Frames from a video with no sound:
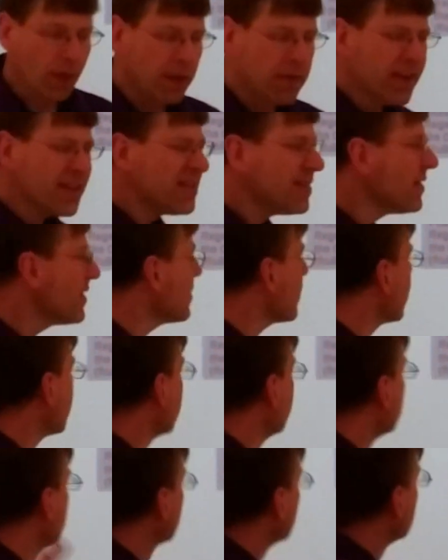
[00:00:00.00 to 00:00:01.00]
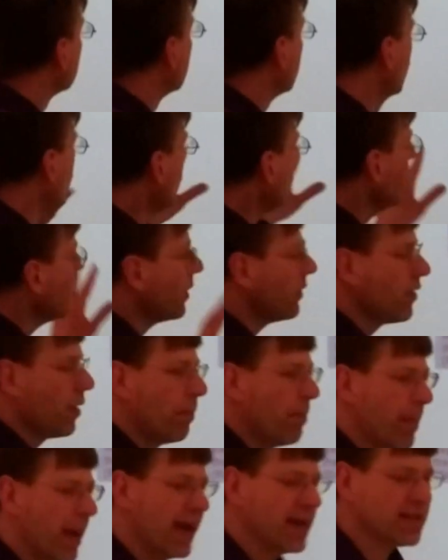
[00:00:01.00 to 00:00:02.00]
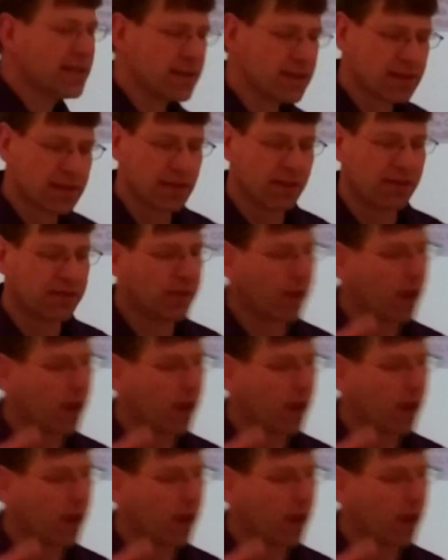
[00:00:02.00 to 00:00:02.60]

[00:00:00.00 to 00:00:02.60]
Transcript: This is really the basis of